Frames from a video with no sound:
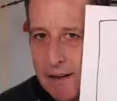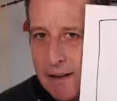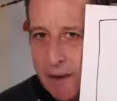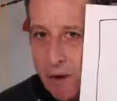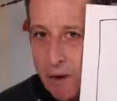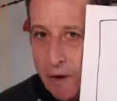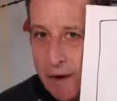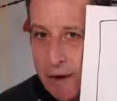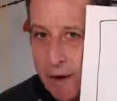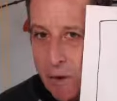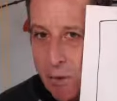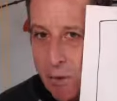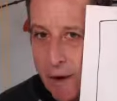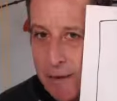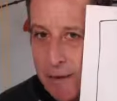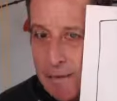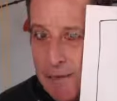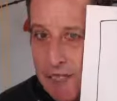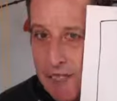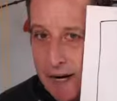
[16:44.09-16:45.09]
or your
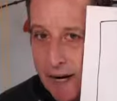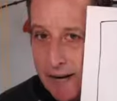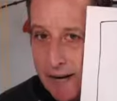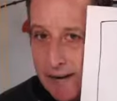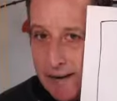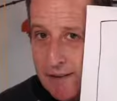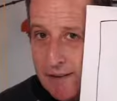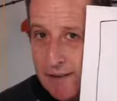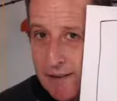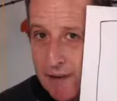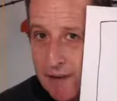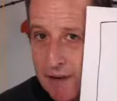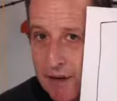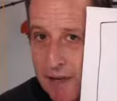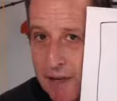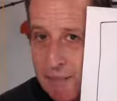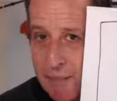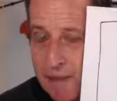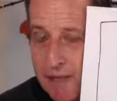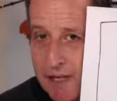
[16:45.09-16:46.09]
website or
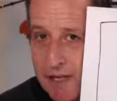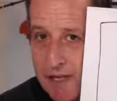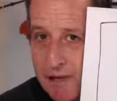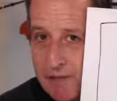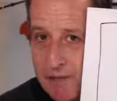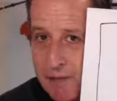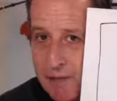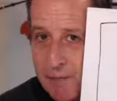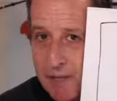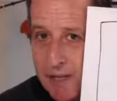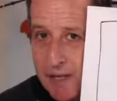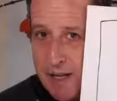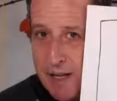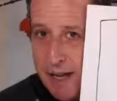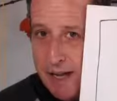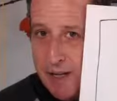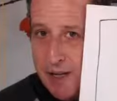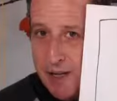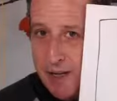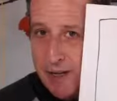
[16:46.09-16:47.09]
your piece of
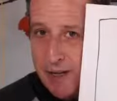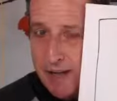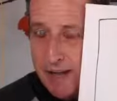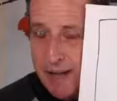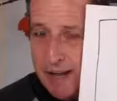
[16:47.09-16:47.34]
communication.